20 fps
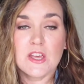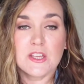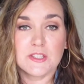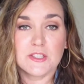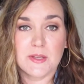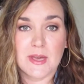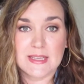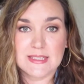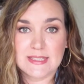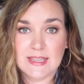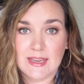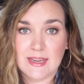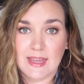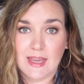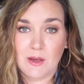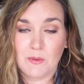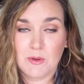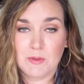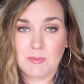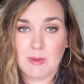So I sat
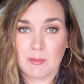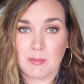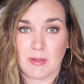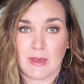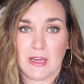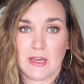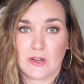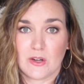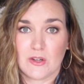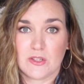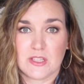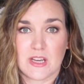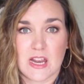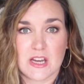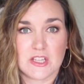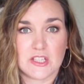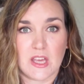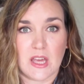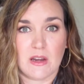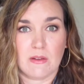down with my planners and I
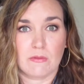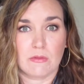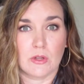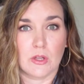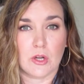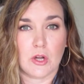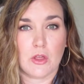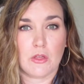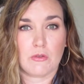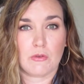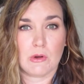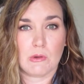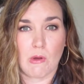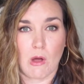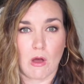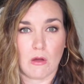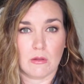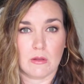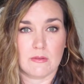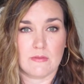just kind of looked through
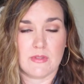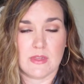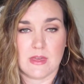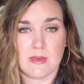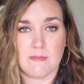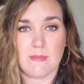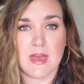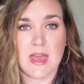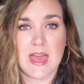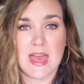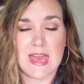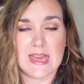all of them